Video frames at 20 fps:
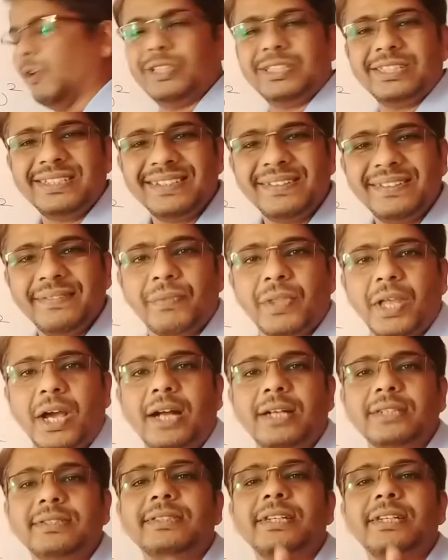And this
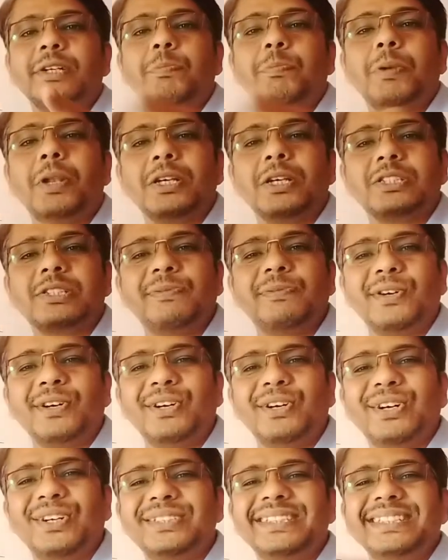plus 4.
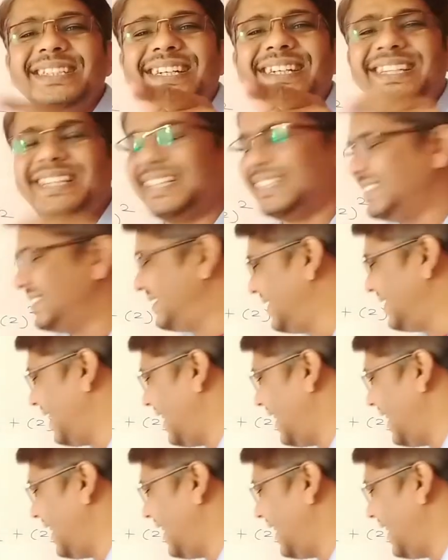100 plus